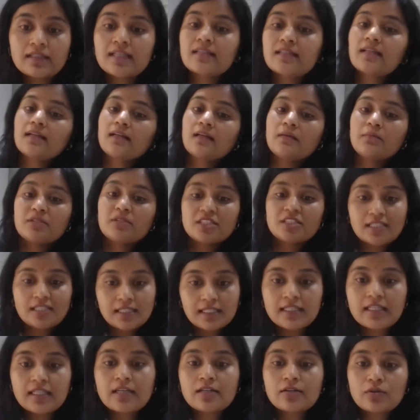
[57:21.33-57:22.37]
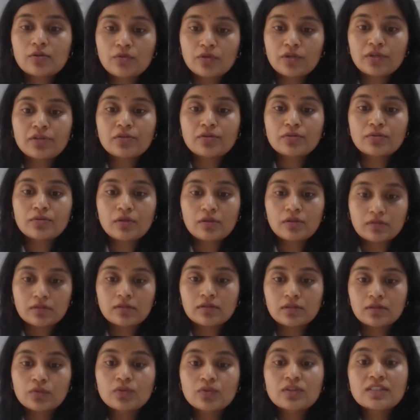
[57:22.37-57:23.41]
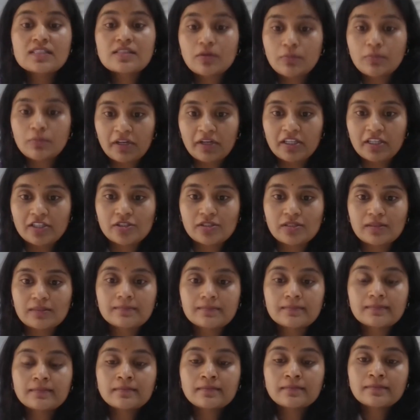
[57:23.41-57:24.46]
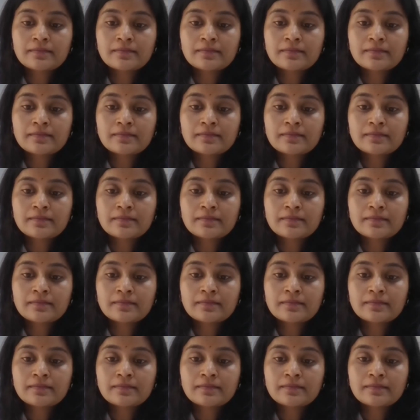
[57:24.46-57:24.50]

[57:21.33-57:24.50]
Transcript: they immediately they are going to do this operation.